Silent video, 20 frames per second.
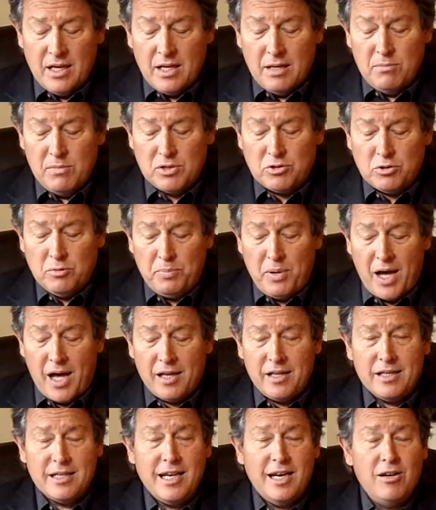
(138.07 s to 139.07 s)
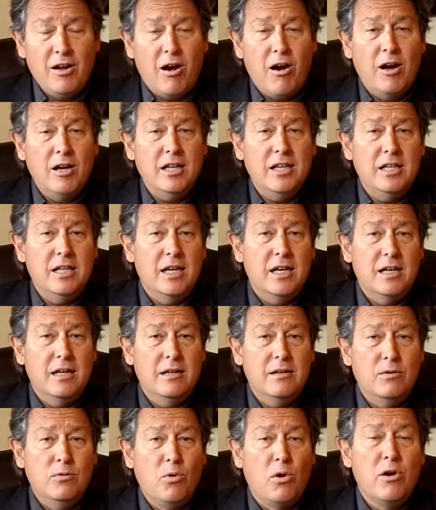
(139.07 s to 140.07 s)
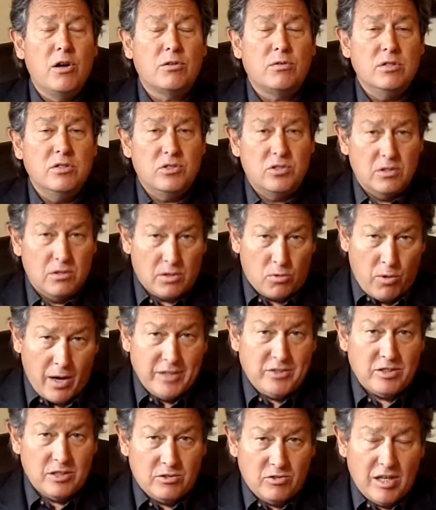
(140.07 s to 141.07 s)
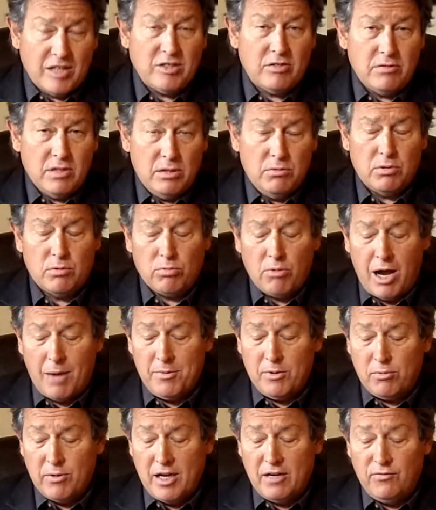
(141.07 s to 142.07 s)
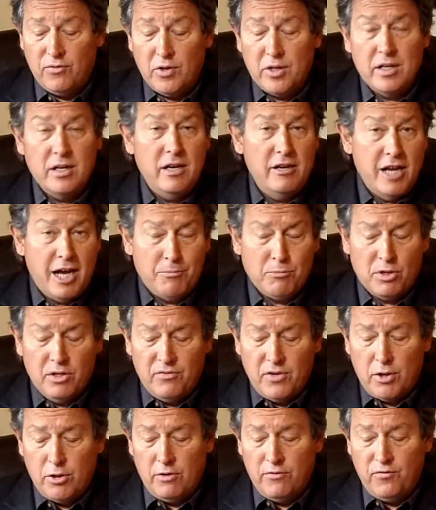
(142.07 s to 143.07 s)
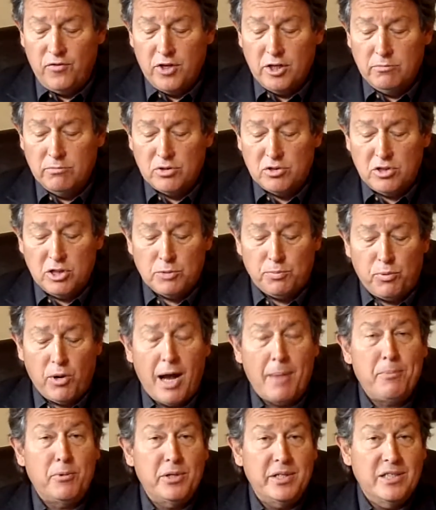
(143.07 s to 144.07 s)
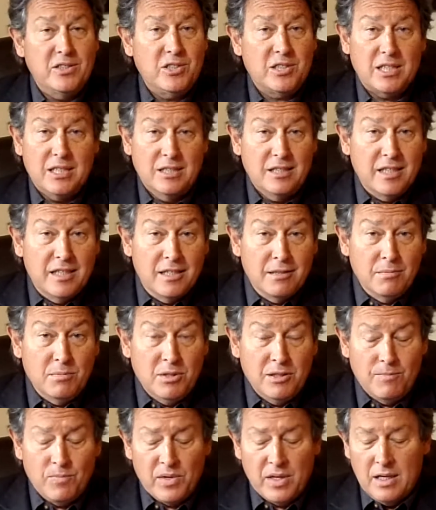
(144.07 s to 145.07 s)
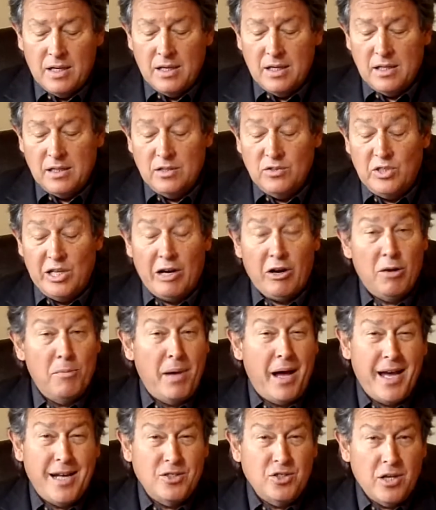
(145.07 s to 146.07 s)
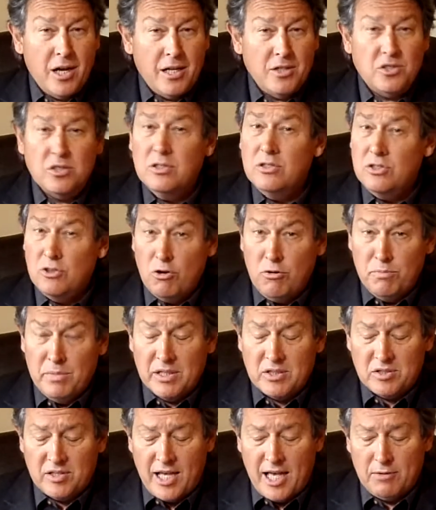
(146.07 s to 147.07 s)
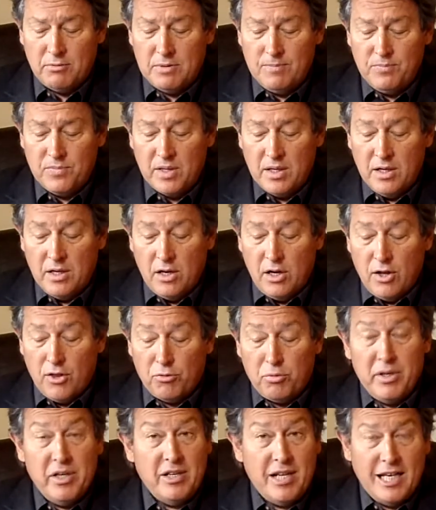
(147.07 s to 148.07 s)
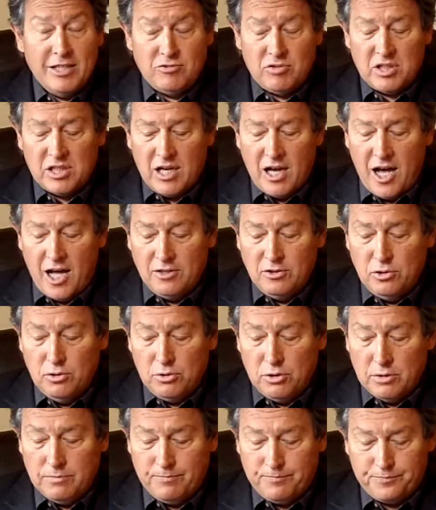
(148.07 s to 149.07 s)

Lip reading: Mr. Pollack had already worked quite successfully with Robert Redford in a number of other films. This Property is Condemned, Jeremiah Johnson, don't miss that one, 3 Days with the Condor,